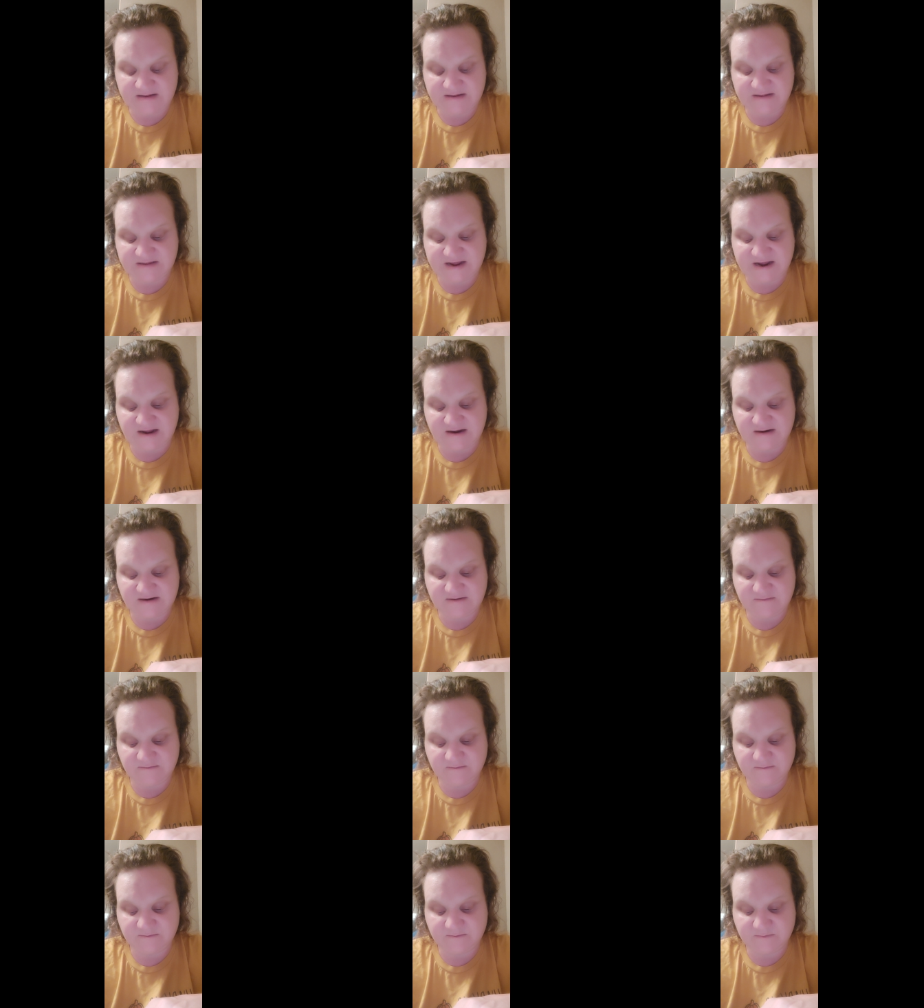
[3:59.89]
that
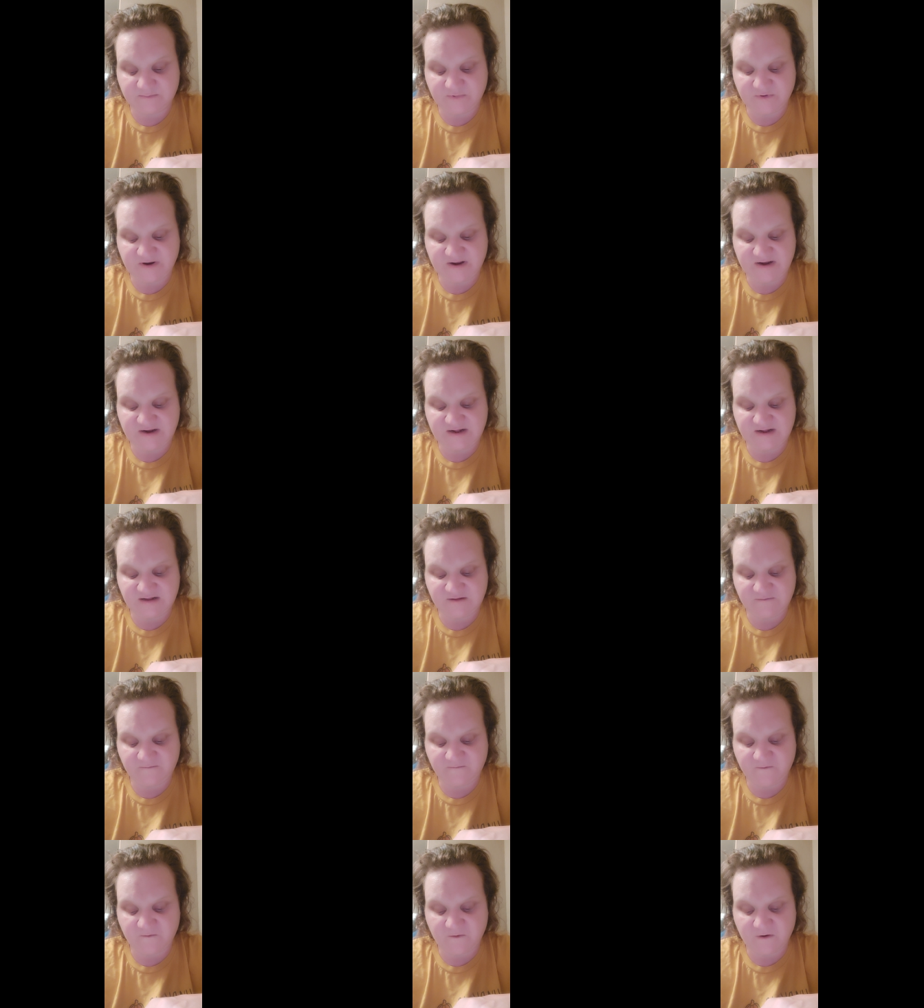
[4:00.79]
bringeth
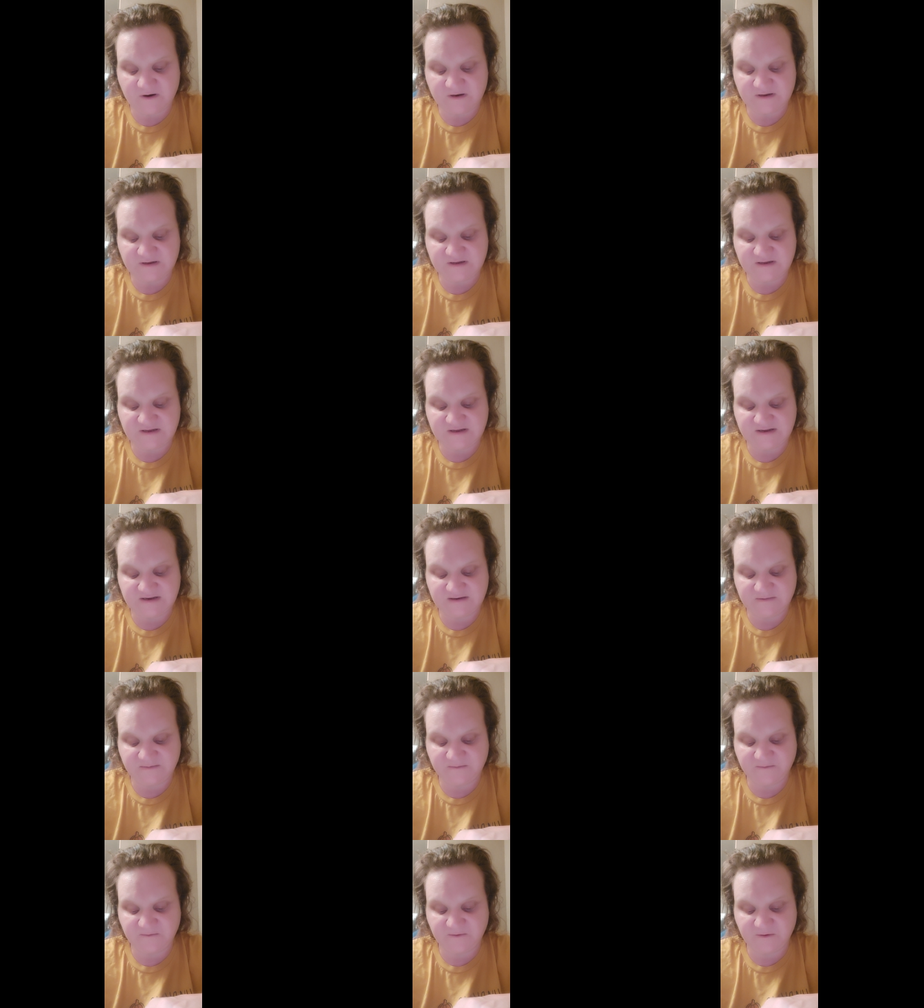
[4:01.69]
forth
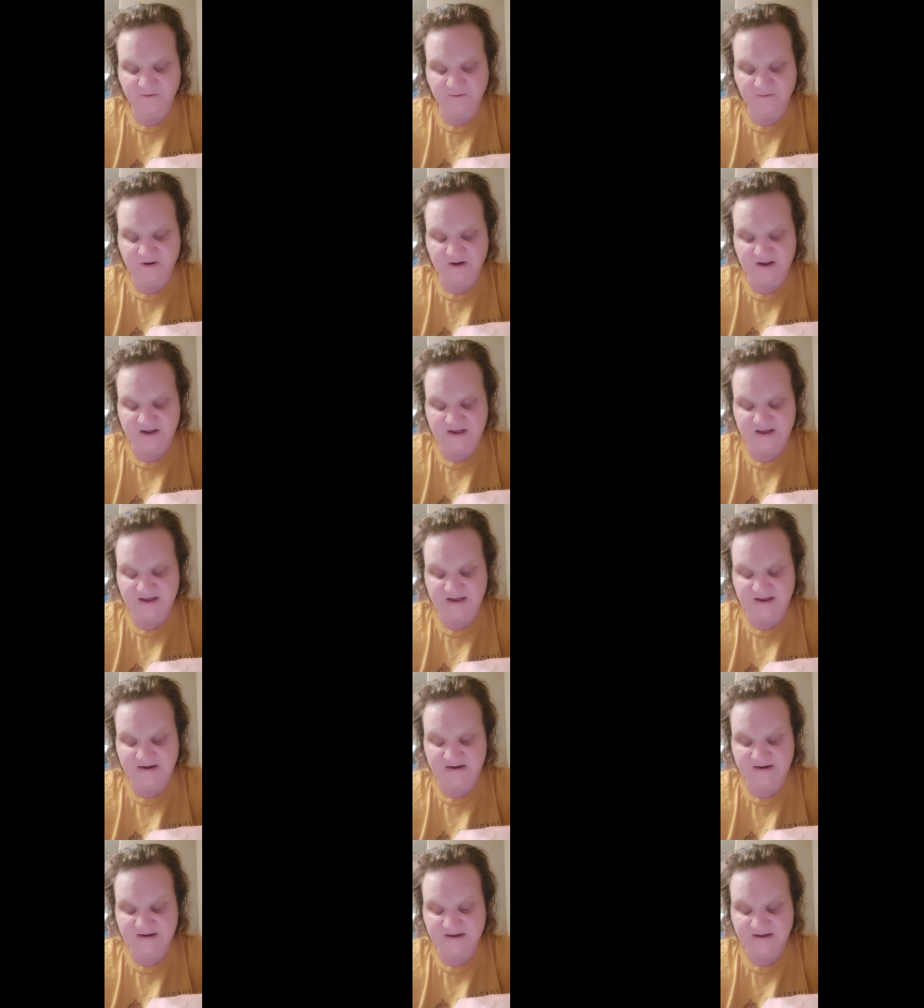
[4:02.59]
his fruit
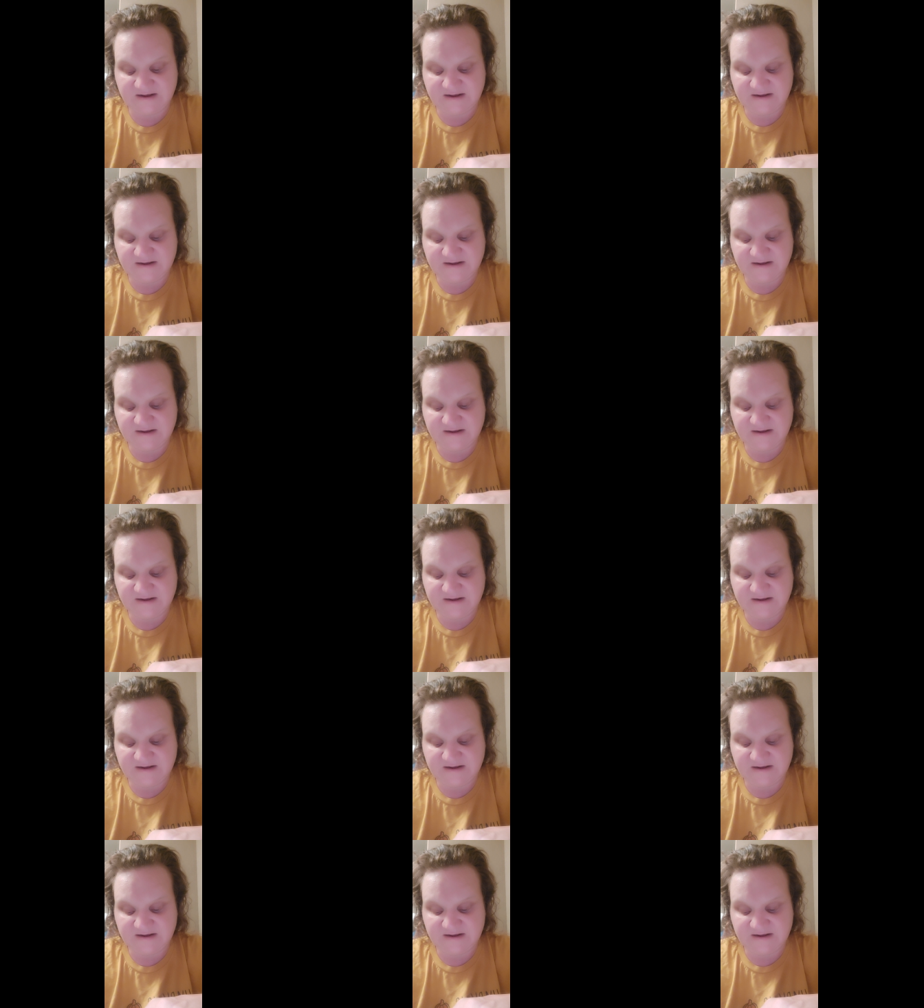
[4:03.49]
in